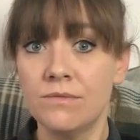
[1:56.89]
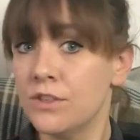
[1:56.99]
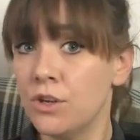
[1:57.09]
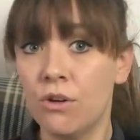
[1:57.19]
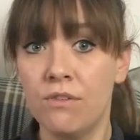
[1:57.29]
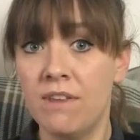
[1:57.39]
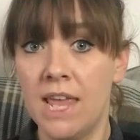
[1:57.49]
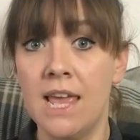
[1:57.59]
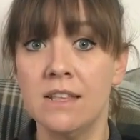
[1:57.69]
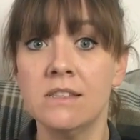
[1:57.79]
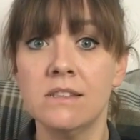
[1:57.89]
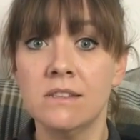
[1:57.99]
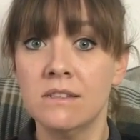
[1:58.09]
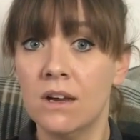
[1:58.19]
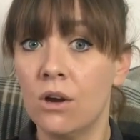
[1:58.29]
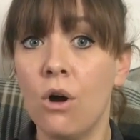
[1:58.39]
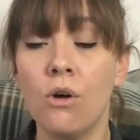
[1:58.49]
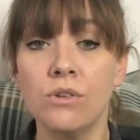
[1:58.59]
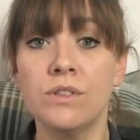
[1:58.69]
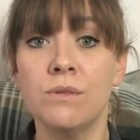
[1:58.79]
Photography is a
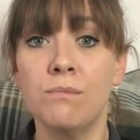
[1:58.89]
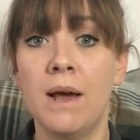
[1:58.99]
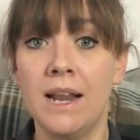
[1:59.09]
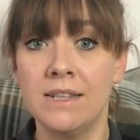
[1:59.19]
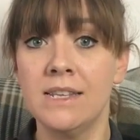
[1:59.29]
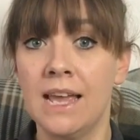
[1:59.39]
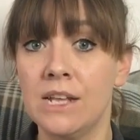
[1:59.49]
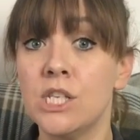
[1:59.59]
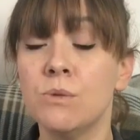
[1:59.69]
constant balancing act.